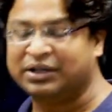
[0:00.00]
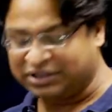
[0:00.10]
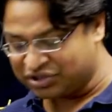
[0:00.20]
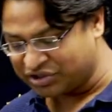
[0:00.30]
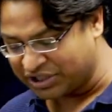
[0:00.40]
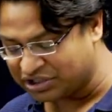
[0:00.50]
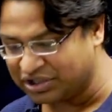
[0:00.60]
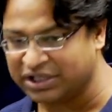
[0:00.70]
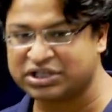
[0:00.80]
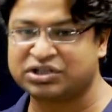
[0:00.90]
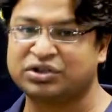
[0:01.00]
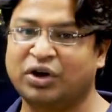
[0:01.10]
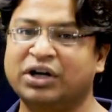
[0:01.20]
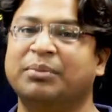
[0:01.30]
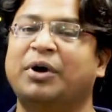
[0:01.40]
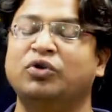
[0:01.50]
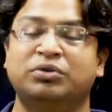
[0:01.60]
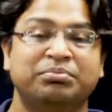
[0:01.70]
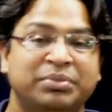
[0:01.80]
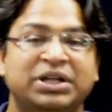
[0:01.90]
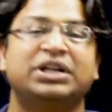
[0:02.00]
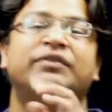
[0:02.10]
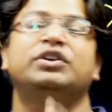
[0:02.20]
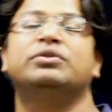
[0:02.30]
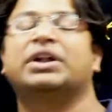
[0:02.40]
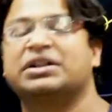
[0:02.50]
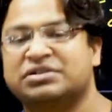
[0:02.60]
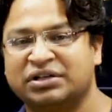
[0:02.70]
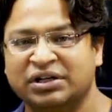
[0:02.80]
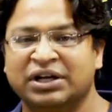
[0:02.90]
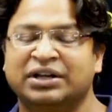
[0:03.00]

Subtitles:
this session is not about me giving you an answer.